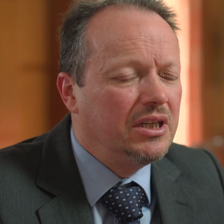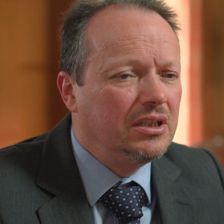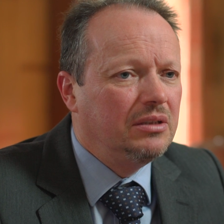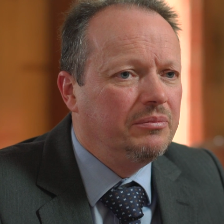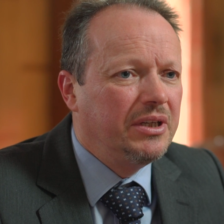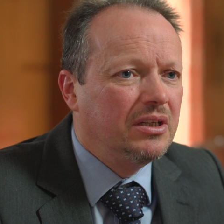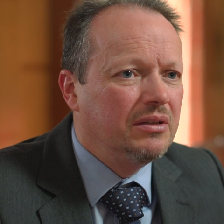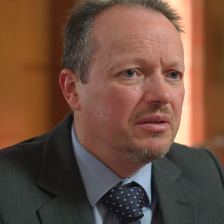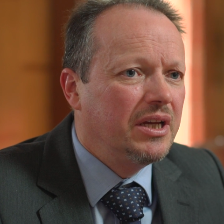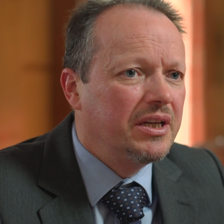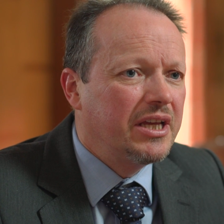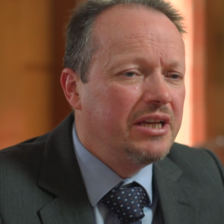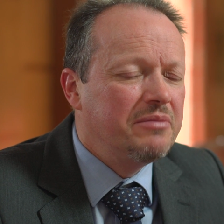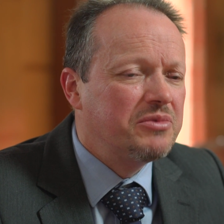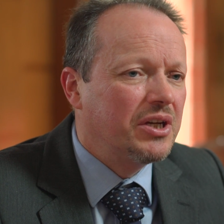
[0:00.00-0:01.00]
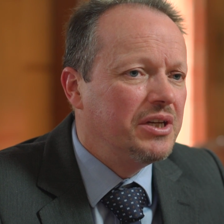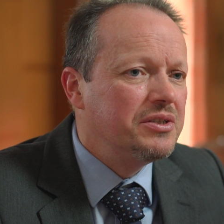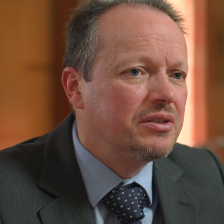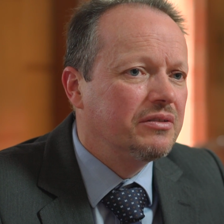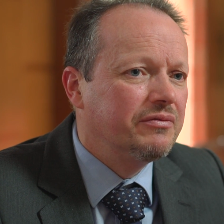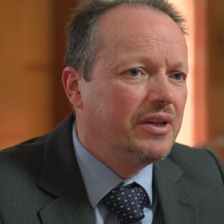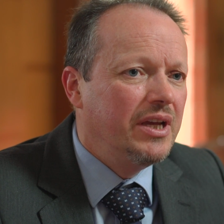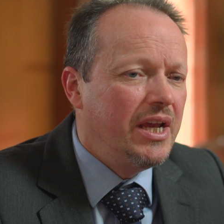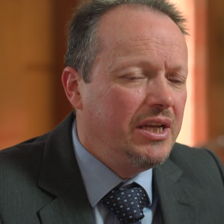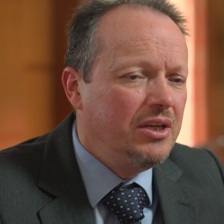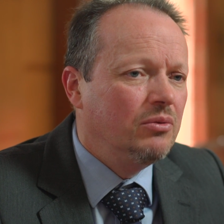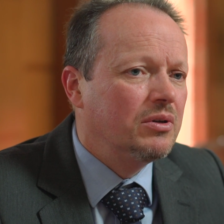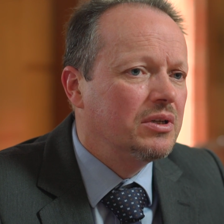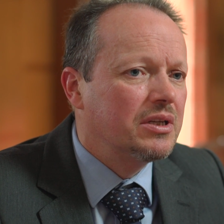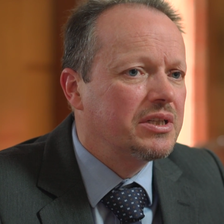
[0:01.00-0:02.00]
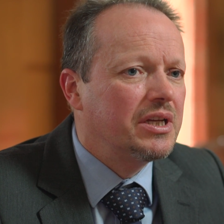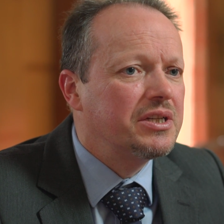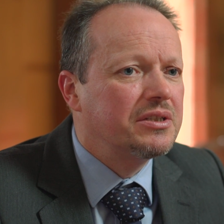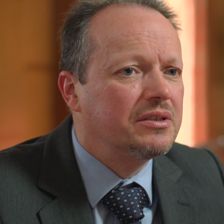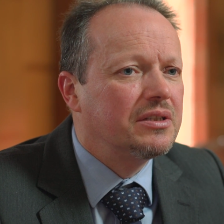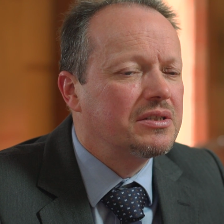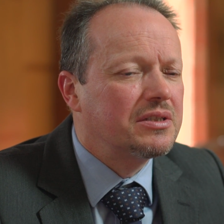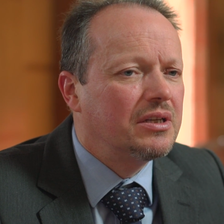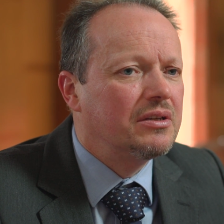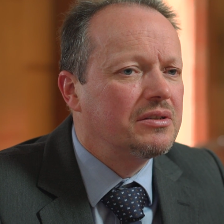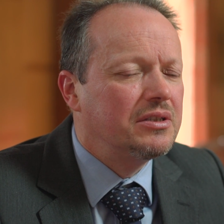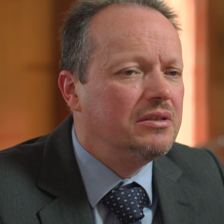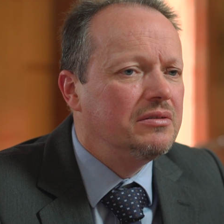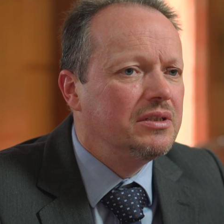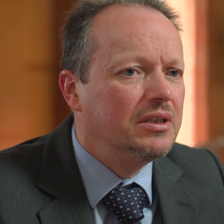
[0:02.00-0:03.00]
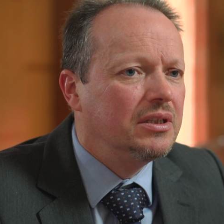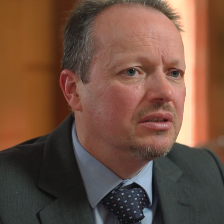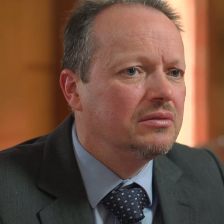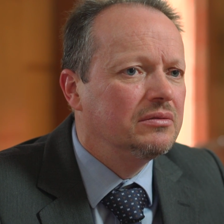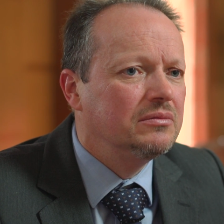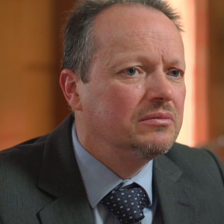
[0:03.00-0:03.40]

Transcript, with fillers: It'll be a game changer for any organisation that starts using it.